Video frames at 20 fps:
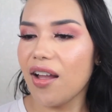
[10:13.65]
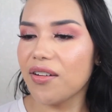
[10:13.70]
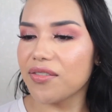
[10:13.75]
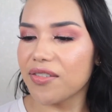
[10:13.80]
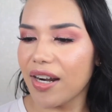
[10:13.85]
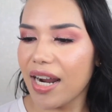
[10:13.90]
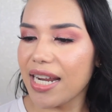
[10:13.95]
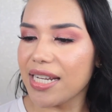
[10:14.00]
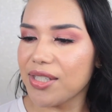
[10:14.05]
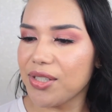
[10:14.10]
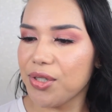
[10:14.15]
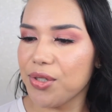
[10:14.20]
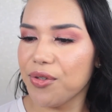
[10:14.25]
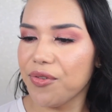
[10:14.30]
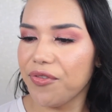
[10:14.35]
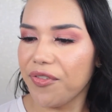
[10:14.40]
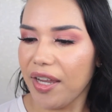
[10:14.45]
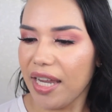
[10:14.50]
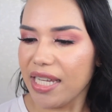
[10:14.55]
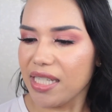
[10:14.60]
All right,
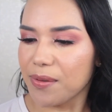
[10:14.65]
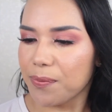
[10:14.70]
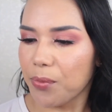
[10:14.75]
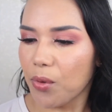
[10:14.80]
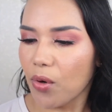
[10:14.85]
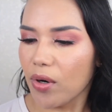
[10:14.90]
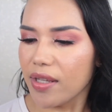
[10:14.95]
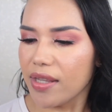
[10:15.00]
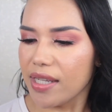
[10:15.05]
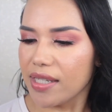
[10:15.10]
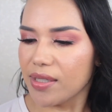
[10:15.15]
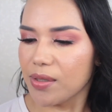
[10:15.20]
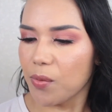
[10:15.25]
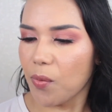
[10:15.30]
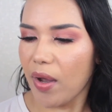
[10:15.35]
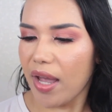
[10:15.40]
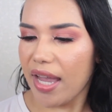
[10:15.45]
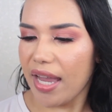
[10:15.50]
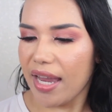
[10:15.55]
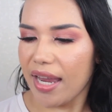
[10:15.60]
Too Faced Born This
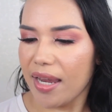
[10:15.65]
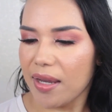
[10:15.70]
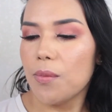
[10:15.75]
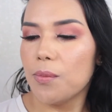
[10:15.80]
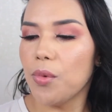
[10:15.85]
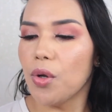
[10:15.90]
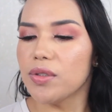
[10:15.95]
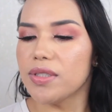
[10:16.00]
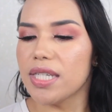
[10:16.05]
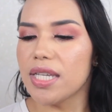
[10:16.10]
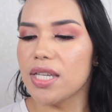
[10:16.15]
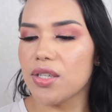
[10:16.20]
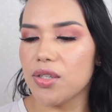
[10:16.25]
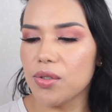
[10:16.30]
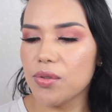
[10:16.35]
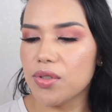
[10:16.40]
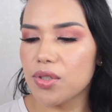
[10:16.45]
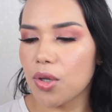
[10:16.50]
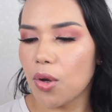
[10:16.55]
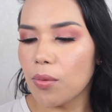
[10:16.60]
Way
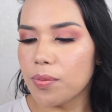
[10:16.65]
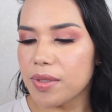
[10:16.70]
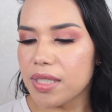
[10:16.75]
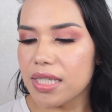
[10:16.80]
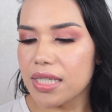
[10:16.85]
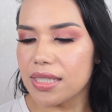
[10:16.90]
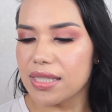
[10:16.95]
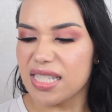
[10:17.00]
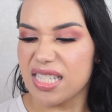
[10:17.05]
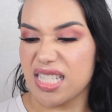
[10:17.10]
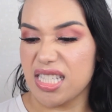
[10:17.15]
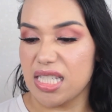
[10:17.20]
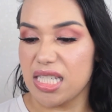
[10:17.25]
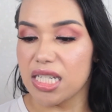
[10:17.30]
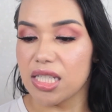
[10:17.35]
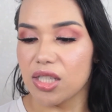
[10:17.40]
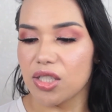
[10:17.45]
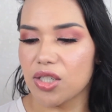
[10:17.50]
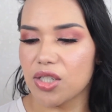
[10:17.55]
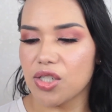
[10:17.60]
multi-use sculpting
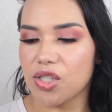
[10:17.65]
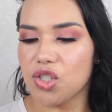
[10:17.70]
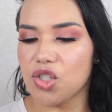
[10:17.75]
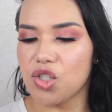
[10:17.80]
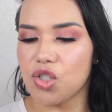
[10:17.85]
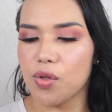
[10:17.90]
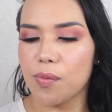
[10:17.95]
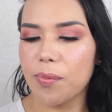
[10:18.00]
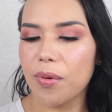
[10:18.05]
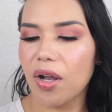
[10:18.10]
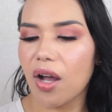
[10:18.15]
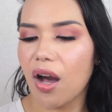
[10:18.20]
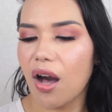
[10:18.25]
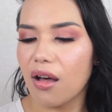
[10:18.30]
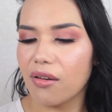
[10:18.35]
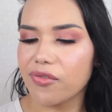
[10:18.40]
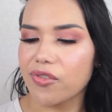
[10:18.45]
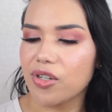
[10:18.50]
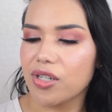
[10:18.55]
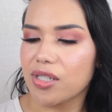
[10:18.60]
concealer, super
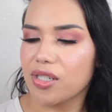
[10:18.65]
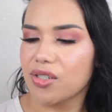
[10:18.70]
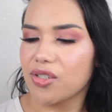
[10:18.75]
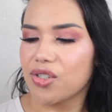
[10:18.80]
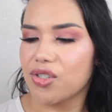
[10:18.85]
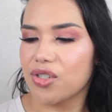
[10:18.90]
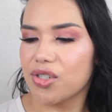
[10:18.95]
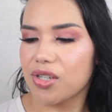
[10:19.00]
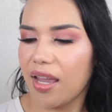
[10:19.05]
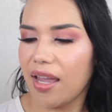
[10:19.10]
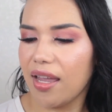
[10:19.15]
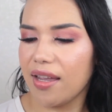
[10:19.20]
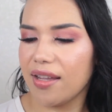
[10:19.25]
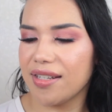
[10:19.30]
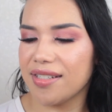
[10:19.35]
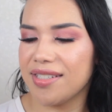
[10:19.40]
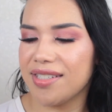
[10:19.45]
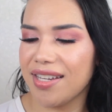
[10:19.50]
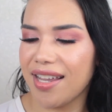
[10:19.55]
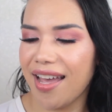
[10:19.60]
coverage,
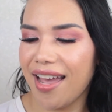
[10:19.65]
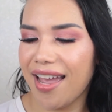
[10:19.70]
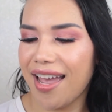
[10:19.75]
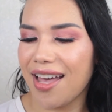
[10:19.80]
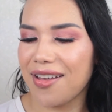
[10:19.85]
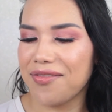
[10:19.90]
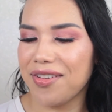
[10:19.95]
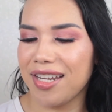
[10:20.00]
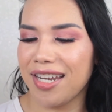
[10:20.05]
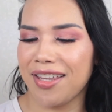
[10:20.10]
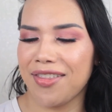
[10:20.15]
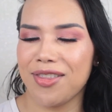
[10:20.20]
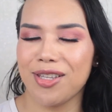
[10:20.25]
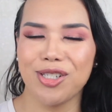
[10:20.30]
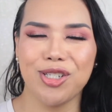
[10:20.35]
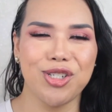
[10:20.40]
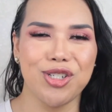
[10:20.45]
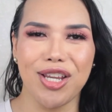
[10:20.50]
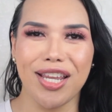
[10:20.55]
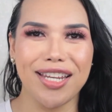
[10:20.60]
and I have it in the
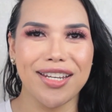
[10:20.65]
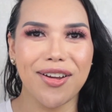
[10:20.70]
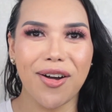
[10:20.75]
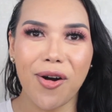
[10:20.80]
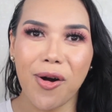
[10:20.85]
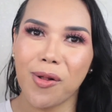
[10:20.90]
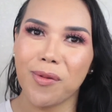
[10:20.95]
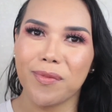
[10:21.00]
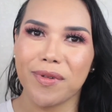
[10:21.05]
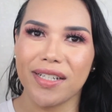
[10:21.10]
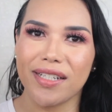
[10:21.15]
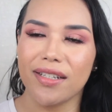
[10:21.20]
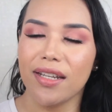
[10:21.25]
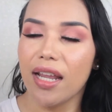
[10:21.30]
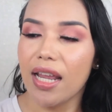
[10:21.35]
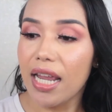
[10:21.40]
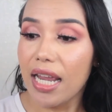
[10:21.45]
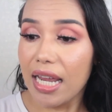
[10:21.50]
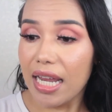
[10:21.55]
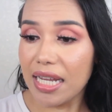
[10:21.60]
shade Almond.
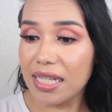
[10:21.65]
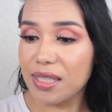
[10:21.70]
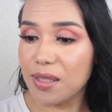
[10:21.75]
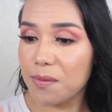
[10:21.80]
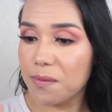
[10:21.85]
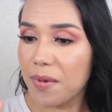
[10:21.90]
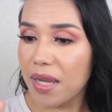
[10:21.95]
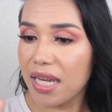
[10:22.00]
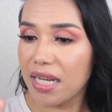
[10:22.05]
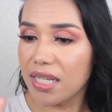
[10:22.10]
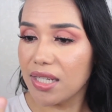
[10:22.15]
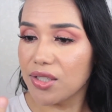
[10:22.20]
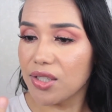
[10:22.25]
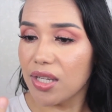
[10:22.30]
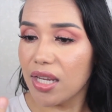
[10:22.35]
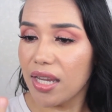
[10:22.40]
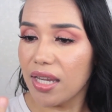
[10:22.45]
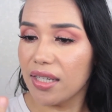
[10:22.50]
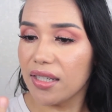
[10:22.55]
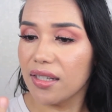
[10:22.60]
It's made
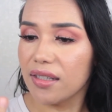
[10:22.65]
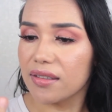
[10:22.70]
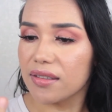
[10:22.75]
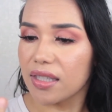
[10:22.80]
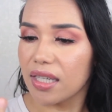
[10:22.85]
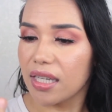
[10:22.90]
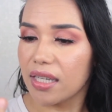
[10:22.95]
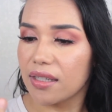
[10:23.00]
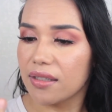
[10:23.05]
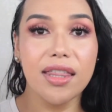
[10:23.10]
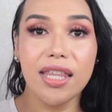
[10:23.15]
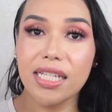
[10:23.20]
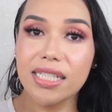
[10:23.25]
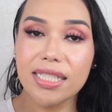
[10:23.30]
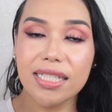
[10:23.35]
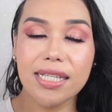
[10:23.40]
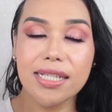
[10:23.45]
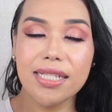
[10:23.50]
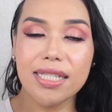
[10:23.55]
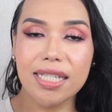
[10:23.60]
in Italy.
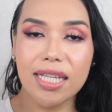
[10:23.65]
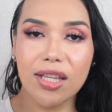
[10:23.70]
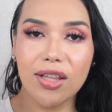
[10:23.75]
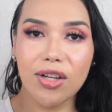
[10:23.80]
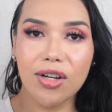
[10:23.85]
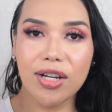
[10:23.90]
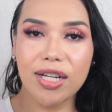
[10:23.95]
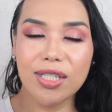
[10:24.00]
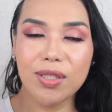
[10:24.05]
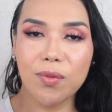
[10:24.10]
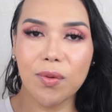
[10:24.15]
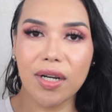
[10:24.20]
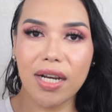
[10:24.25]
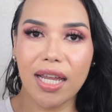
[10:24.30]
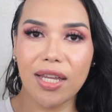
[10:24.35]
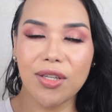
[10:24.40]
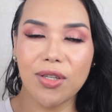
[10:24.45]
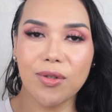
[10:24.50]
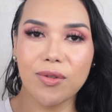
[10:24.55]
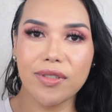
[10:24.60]
This concealer is what
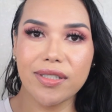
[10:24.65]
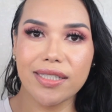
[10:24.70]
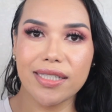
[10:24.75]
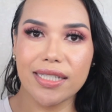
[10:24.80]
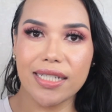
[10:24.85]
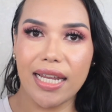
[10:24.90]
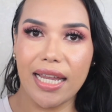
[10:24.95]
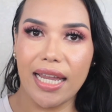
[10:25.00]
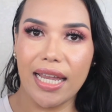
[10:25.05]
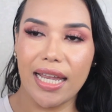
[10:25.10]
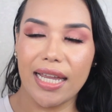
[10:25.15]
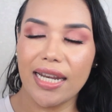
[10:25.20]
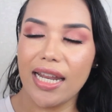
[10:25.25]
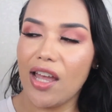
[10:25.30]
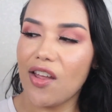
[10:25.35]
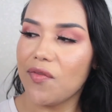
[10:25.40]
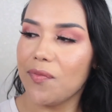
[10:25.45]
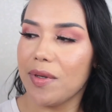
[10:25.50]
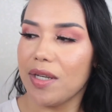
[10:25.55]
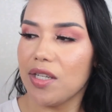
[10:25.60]
I use today and
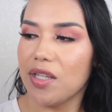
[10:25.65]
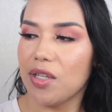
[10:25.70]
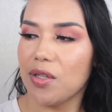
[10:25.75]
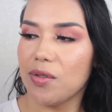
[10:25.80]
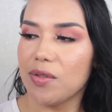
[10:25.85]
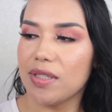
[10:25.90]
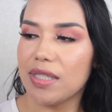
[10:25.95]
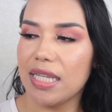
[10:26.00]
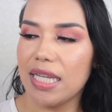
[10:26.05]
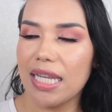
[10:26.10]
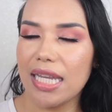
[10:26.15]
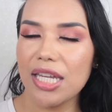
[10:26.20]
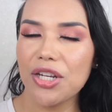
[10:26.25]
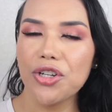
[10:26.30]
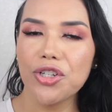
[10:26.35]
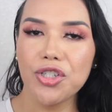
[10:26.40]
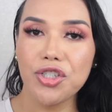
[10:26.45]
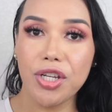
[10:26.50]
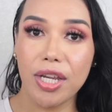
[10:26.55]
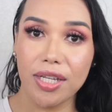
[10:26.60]
have been using
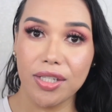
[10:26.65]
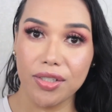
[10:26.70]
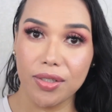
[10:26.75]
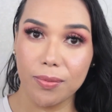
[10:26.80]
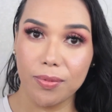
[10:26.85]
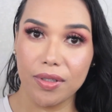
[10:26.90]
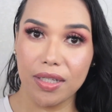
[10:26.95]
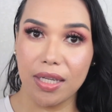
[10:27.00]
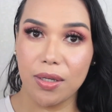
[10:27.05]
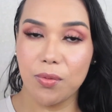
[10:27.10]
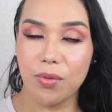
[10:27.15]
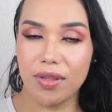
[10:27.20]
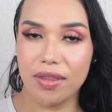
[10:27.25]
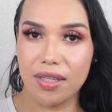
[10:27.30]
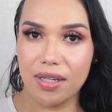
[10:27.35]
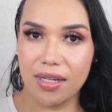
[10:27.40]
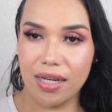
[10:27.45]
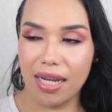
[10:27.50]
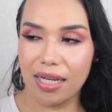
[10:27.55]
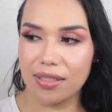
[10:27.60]
interchangeably with
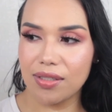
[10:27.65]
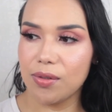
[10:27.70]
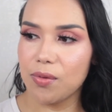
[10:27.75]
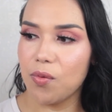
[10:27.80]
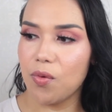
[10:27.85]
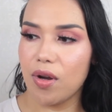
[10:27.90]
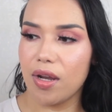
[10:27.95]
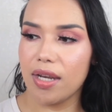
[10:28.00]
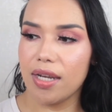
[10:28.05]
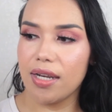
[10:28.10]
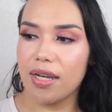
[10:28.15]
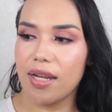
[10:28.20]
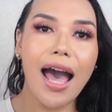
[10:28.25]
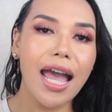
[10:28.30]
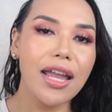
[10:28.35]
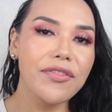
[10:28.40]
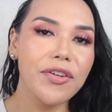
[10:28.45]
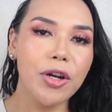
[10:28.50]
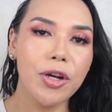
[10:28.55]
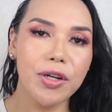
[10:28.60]
the next one.
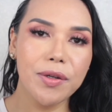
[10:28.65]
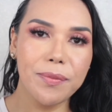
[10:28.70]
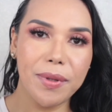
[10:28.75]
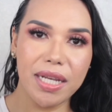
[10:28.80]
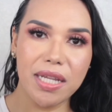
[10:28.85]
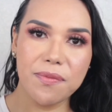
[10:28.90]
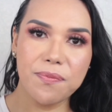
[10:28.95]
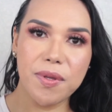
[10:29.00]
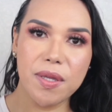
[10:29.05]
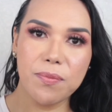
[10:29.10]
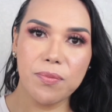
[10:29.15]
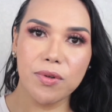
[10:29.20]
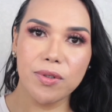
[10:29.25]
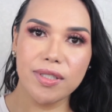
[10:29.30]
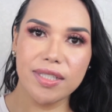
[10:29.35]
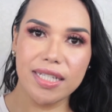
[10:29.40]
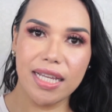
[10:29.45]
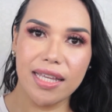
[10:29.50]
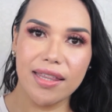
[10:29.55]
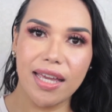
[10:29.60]
I've heard many people
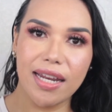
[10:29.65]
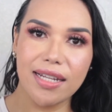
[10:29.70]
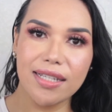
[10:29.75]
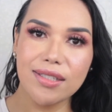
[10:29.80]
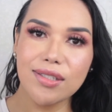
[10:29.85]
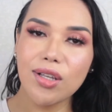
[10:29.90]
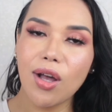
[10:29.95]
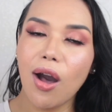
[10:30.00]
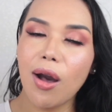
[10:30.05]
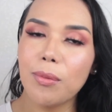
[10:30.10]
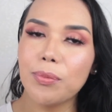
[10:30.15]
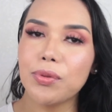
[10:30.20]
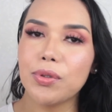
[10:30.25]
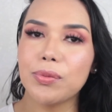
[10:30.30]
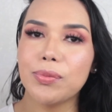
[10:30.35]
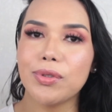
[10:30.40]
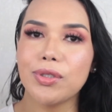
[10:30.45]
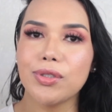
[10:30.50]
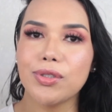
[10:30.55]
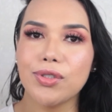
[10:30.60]
say that it's
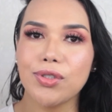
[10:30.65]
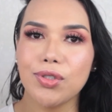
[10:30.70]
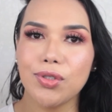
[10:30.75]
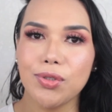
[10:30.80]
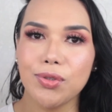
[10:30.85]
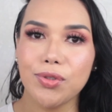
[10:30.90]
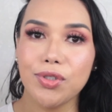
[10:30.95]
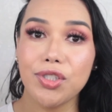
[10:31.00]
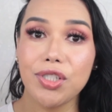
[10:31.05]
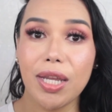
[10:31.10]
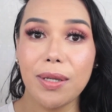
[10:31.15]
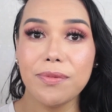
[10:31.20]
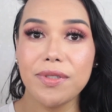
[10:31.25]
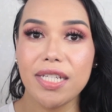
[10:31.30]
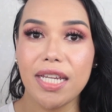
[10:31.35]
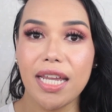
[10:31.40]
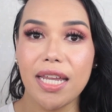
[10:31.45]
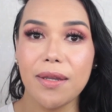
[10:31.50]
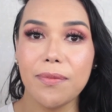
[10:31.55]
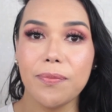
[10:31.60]
comparable to Shape
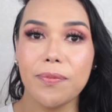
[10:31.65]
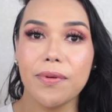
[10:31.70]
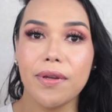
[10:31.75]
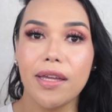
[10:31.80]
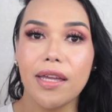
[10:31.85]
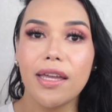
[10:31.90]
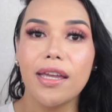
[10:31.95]
Tape.